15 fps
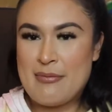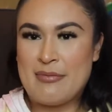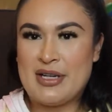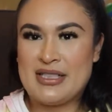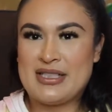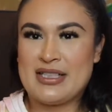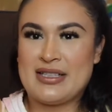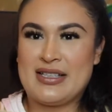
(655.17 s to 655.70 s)

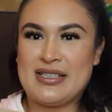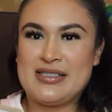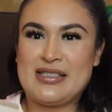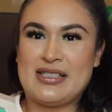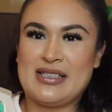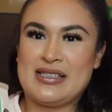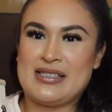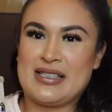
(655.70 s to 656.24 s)
but this
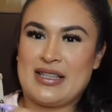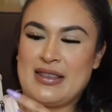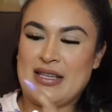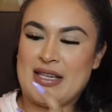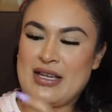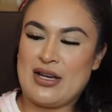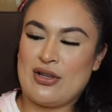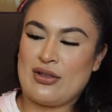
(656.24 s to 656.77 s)
is
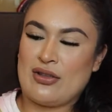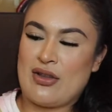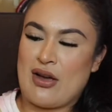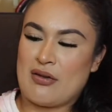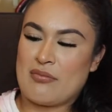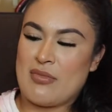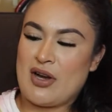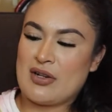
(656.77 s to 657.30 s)
the
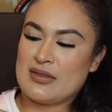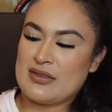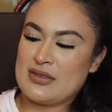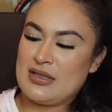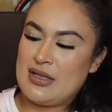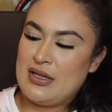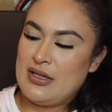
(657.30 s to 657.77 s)
lockbox.